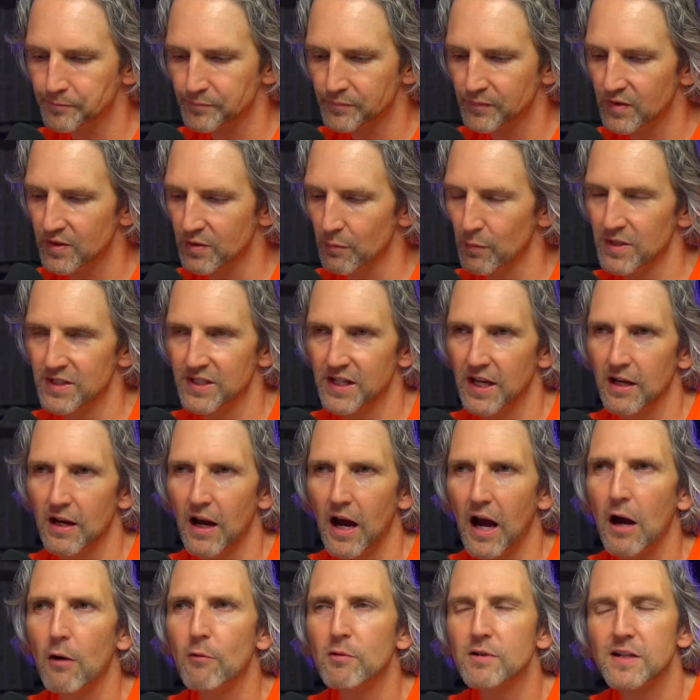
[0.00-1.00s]
So once again,
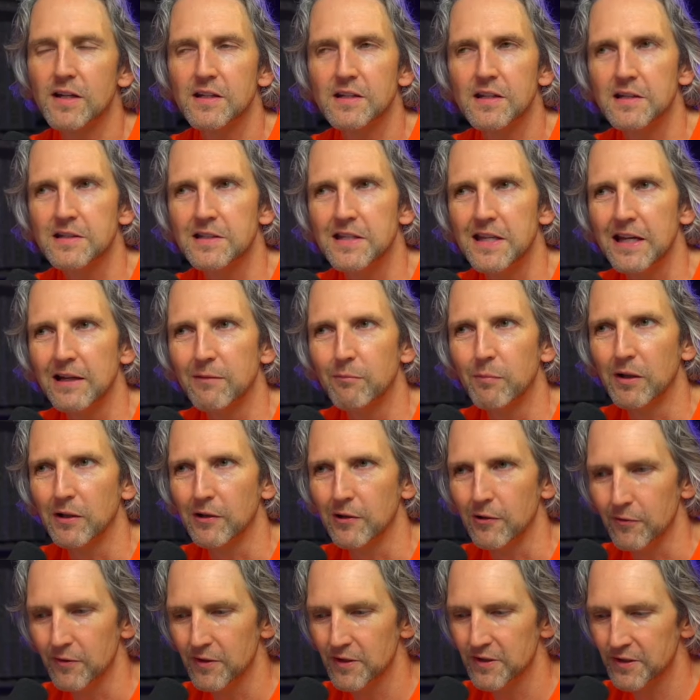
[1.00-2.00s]
I always like to dig
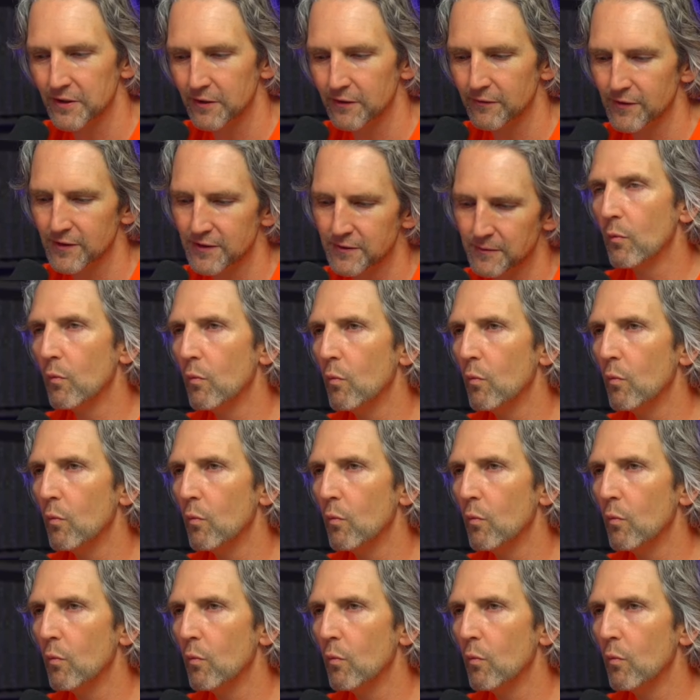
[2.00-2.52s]
below the surface.